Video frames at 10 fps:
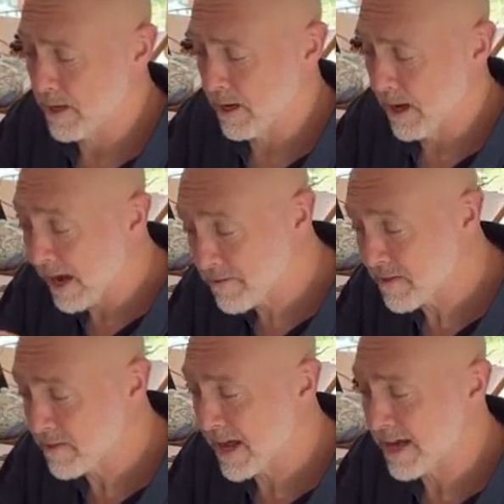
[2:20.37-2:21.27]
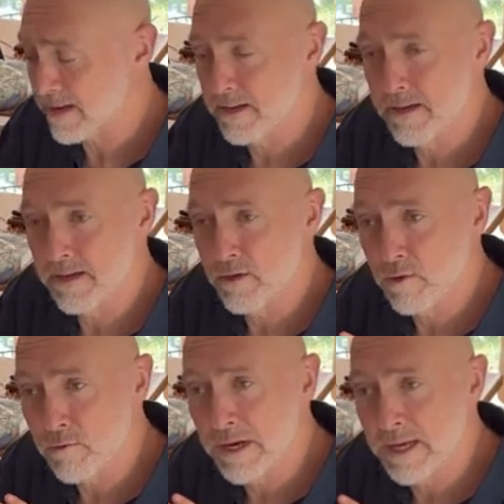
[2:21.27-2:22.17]
Other than that,
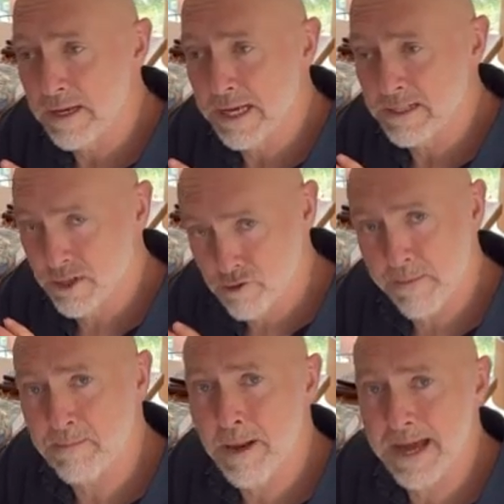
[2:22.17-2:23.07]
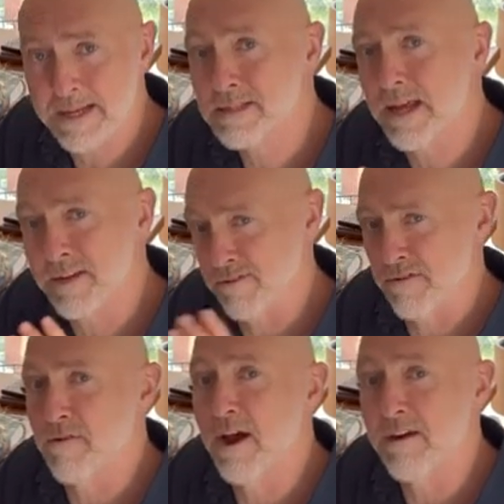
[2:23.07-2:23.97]
it's stripped back. It's like a
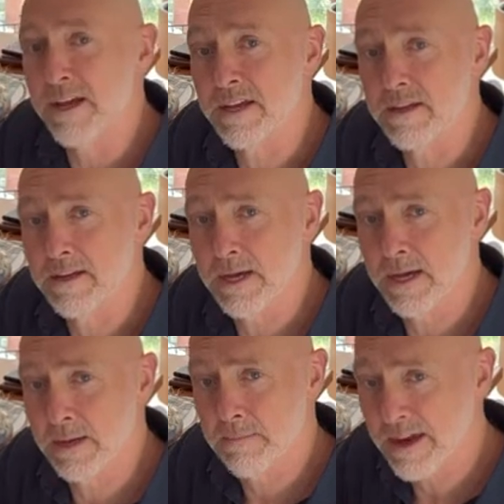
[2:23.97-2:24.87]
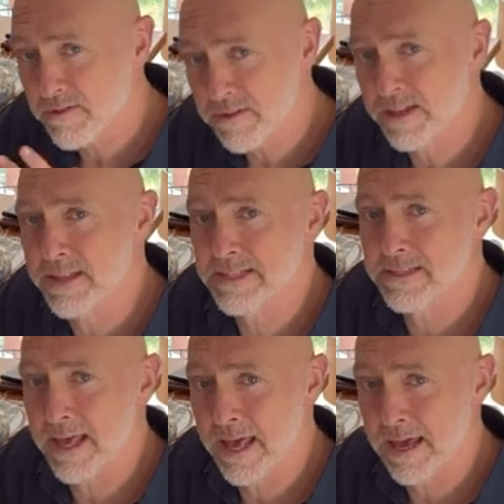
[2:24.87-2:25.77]
Ferrari. Everything that's
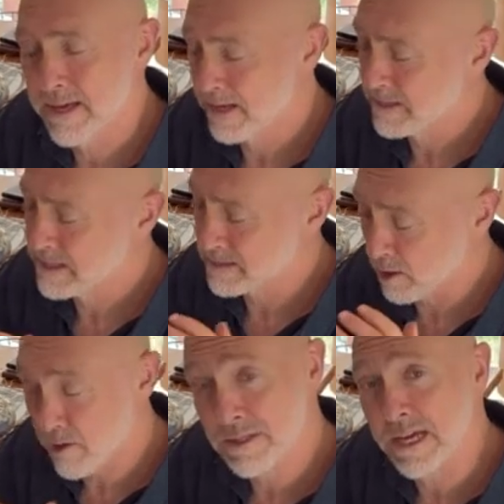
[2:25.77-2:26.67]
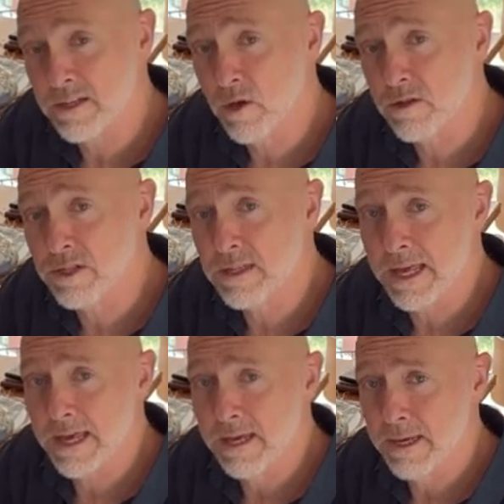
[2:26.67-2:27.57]
there, there's a lot of technology
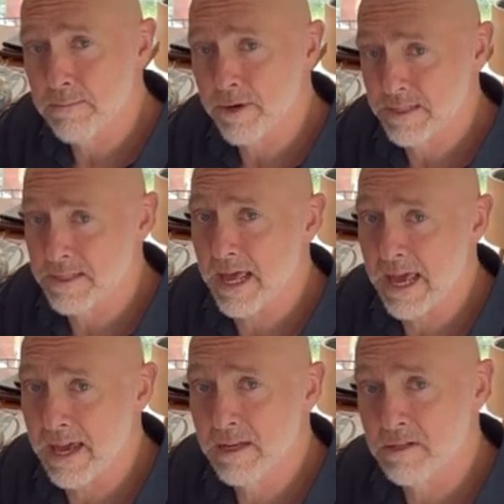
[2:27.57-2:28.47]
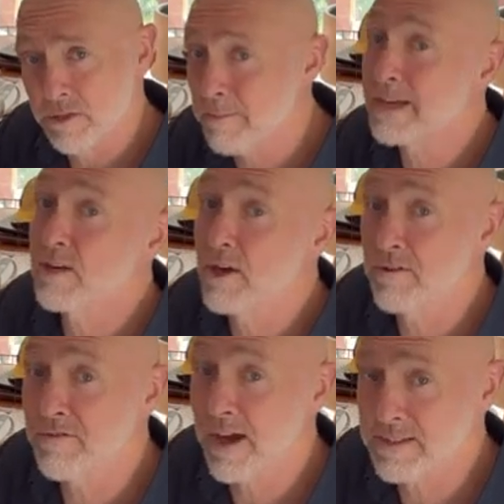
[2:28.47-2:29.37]
there, but it's there to make you go
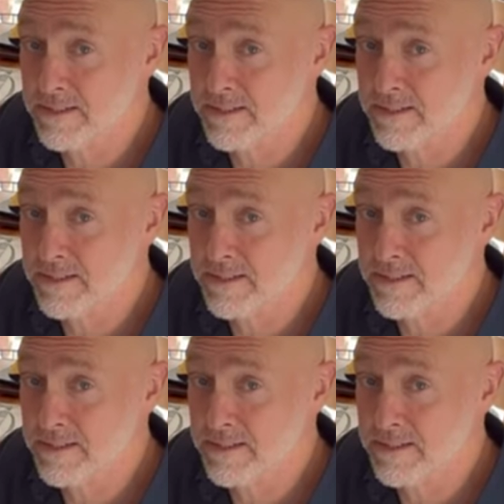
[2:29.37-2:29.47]
faster.